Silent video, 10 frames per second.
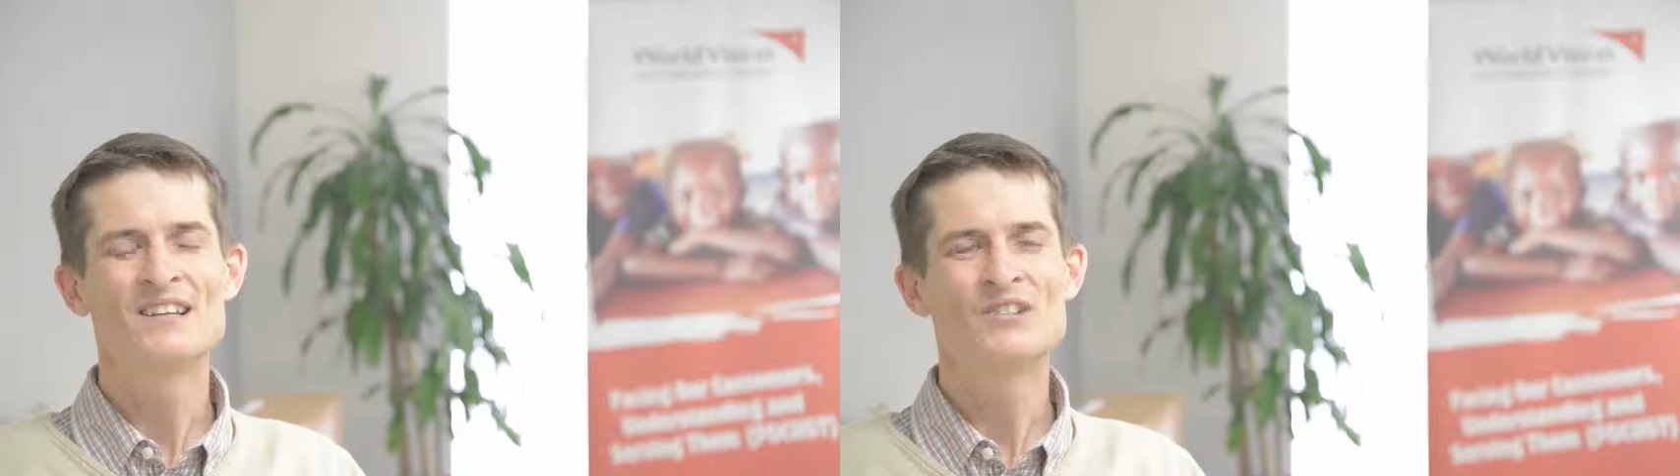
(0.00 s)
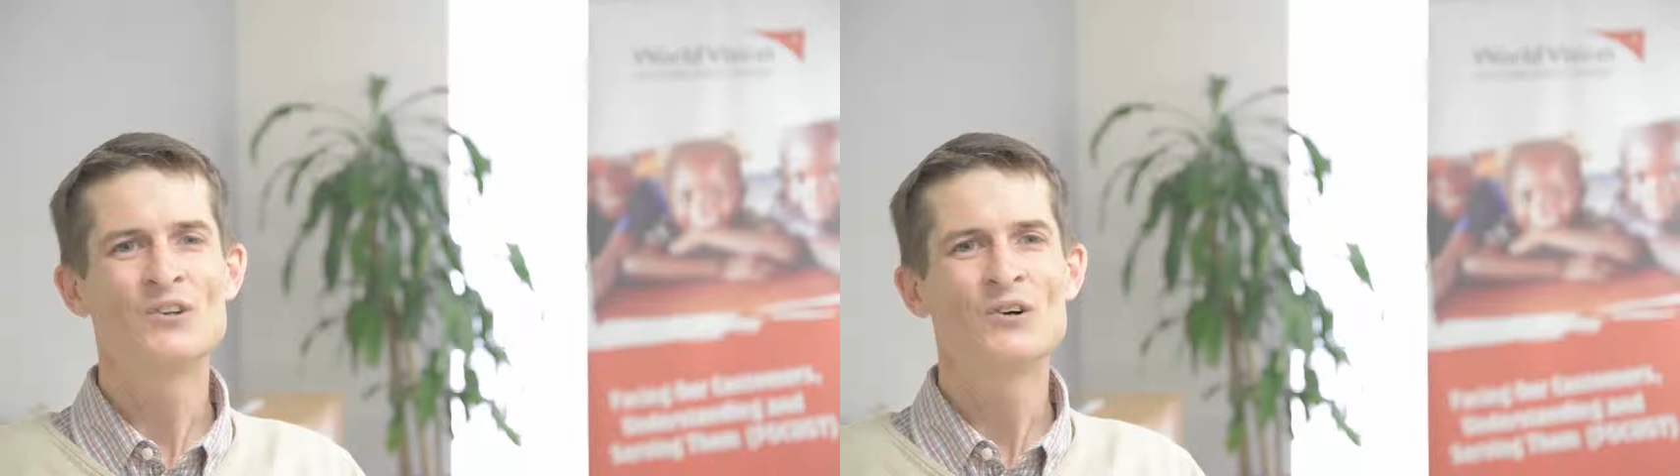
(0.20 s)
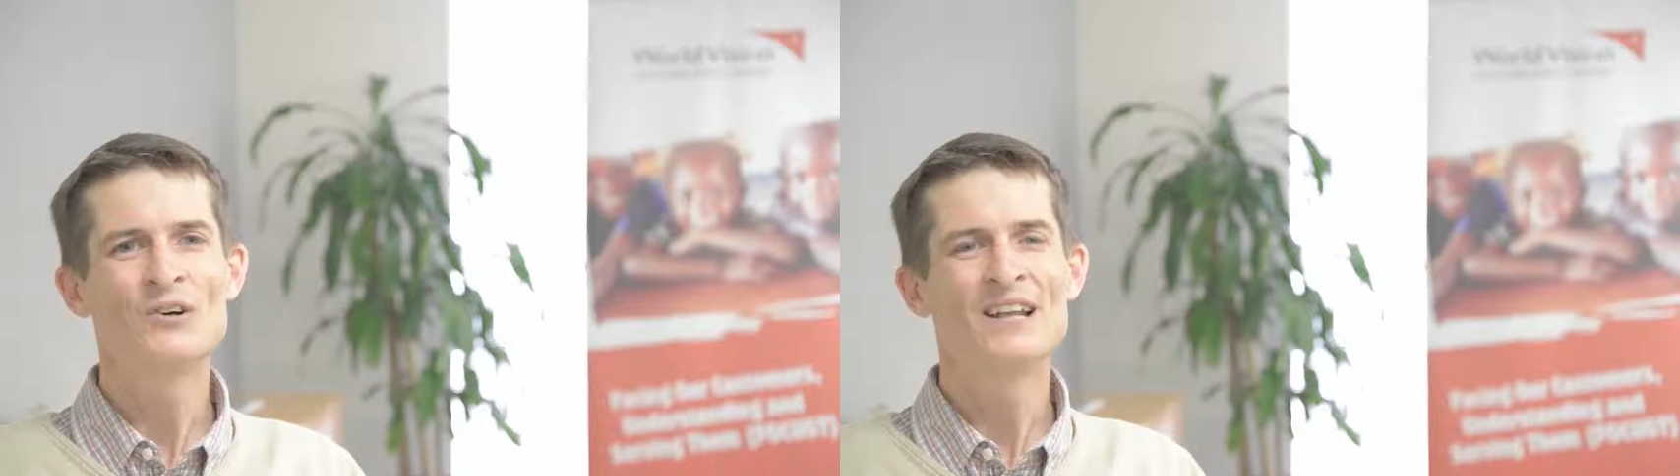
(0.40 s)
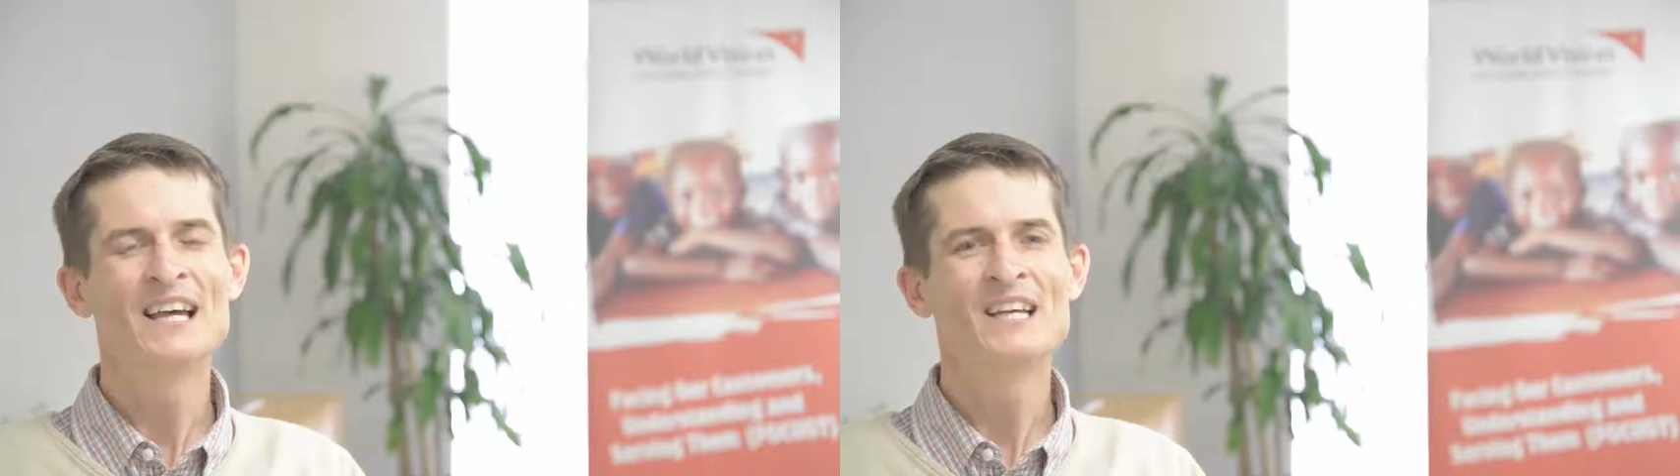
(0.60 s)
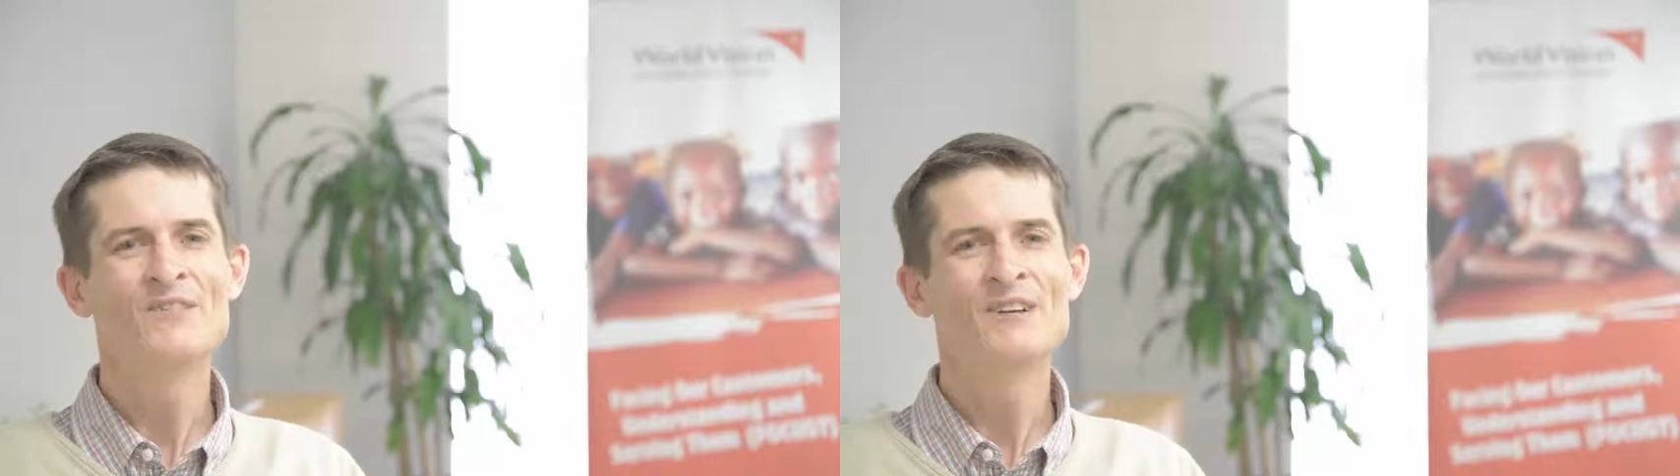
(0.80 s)
a strong
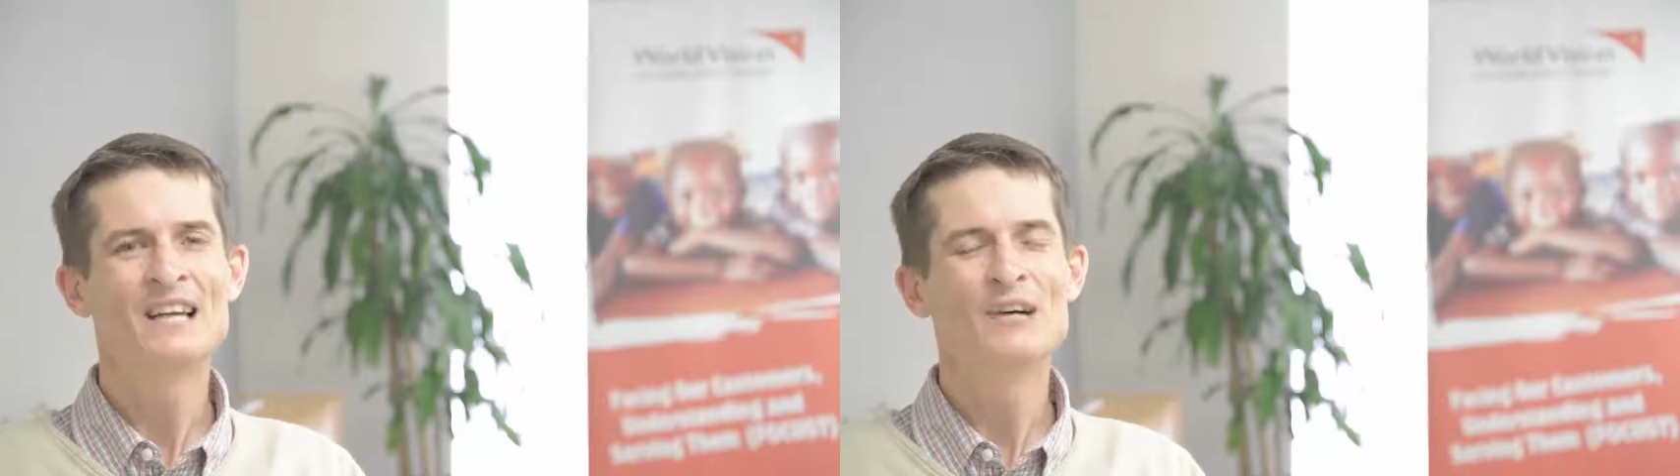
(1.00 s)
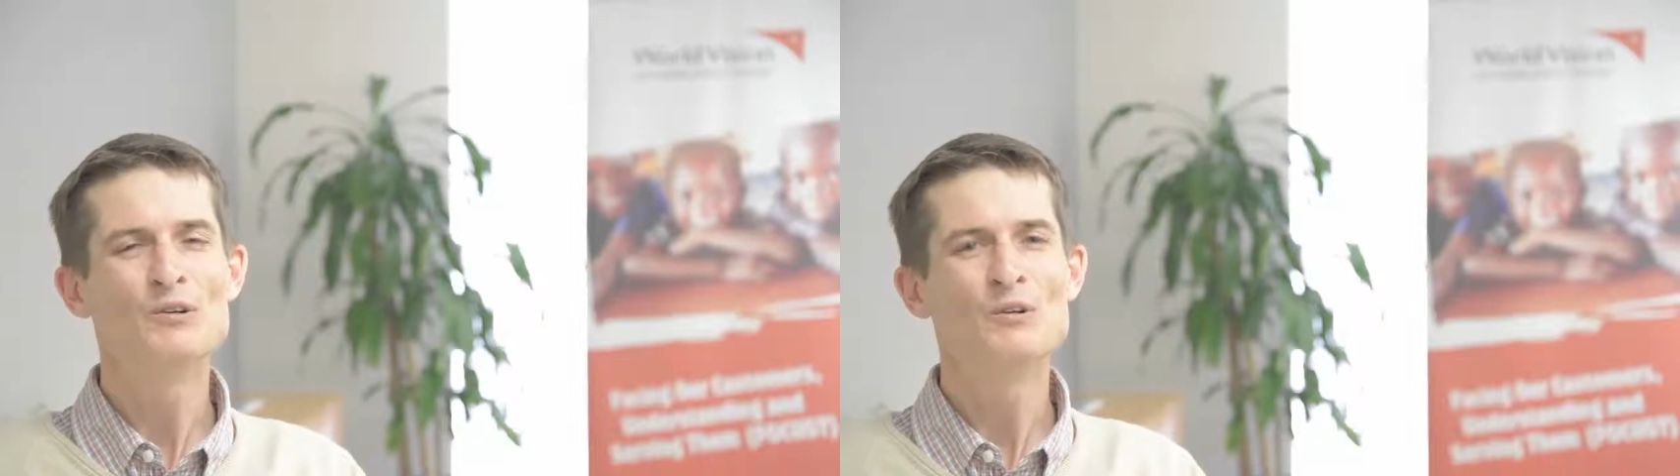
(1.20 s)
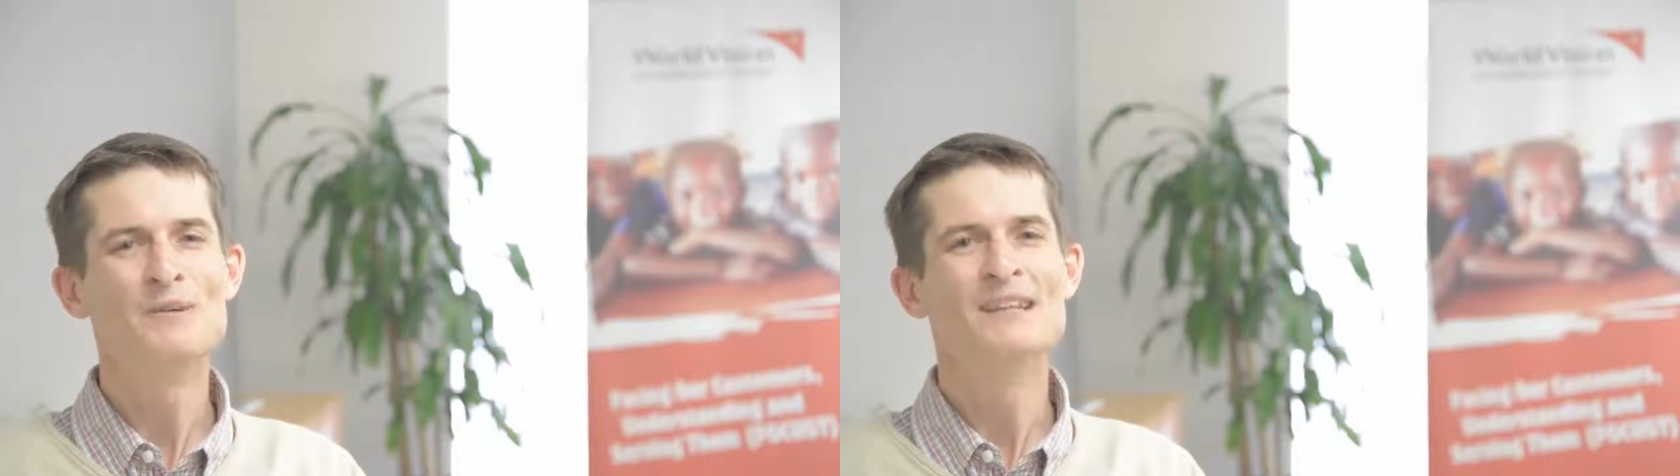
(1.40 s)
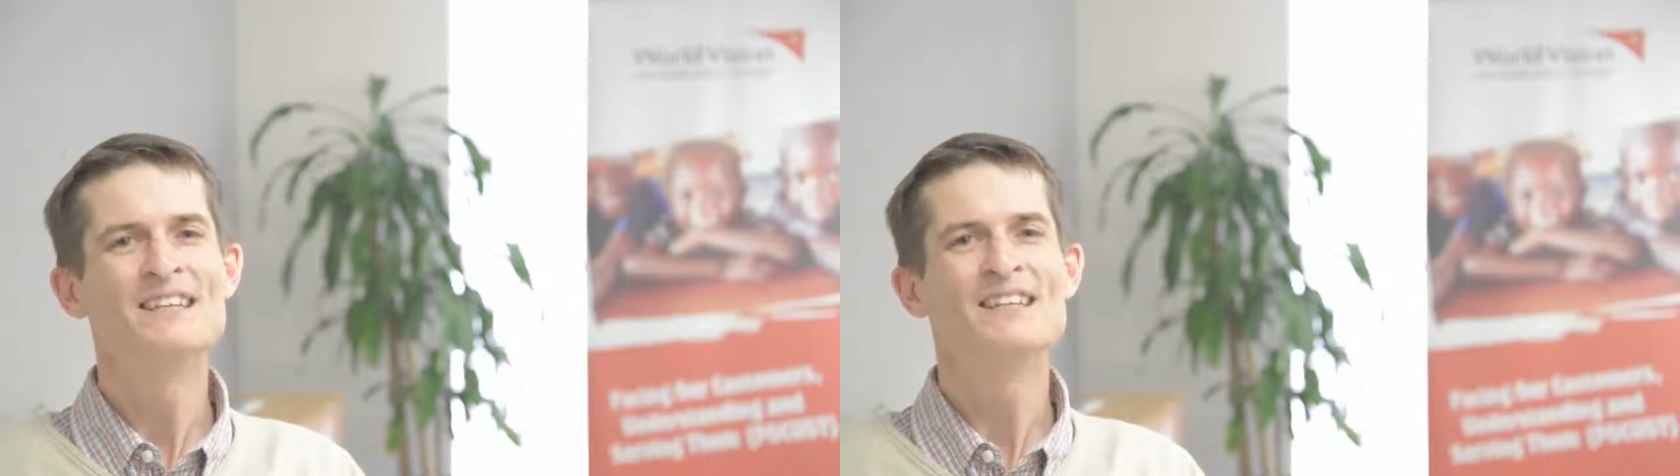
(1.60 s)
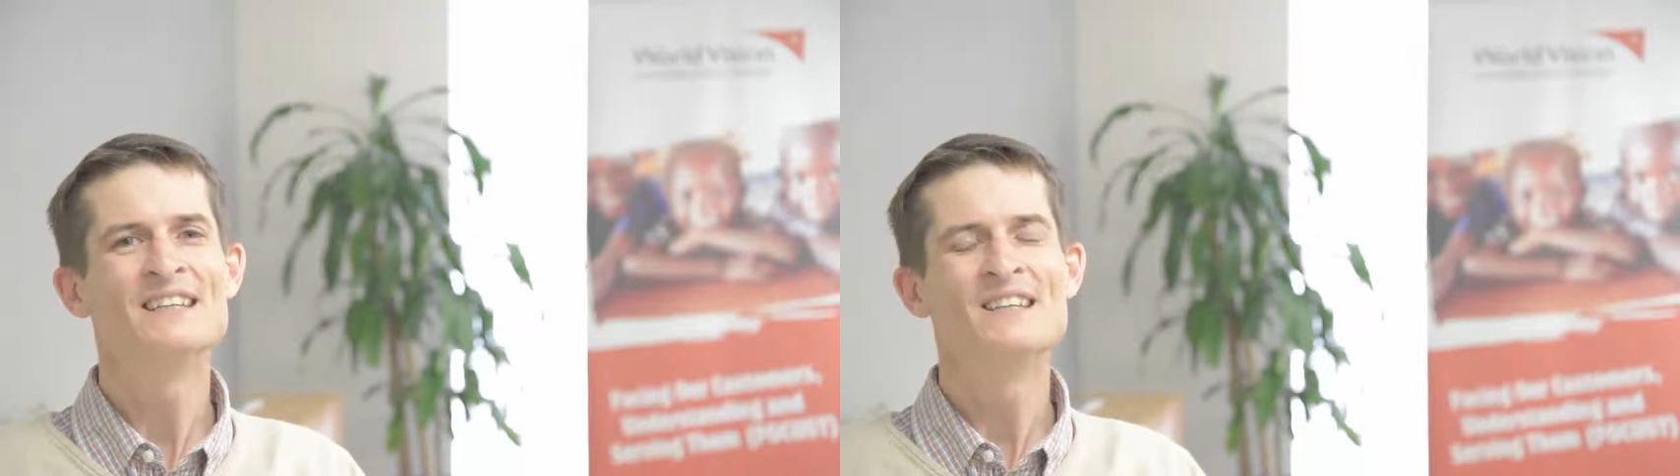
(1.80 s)
line of
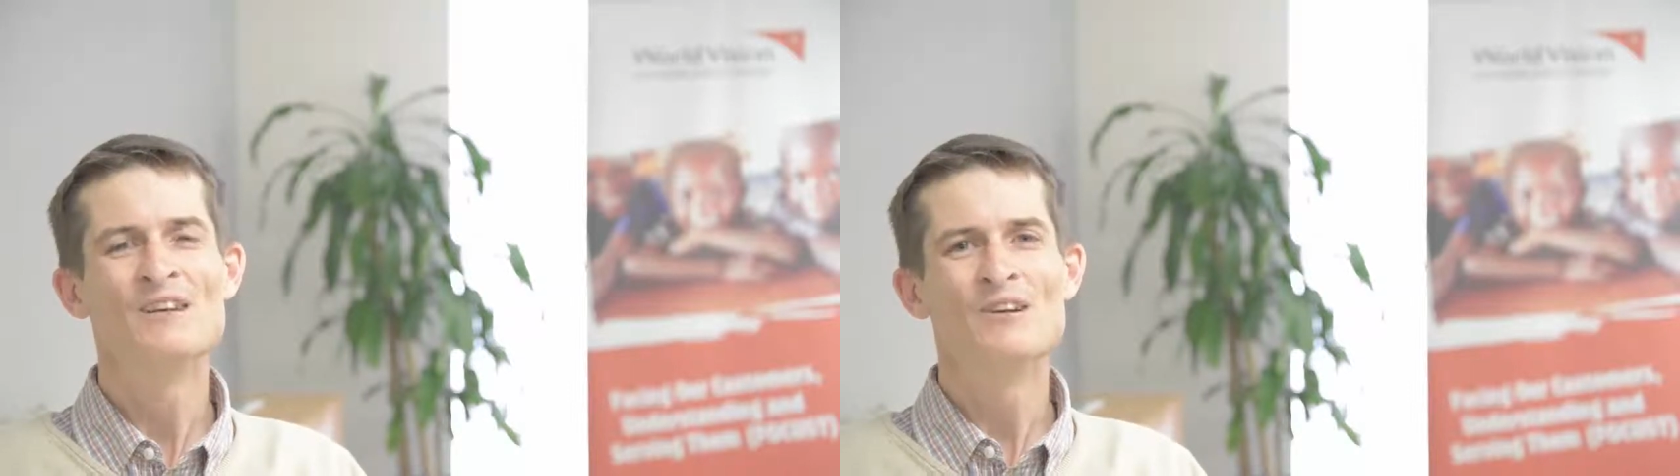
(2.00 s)
accountability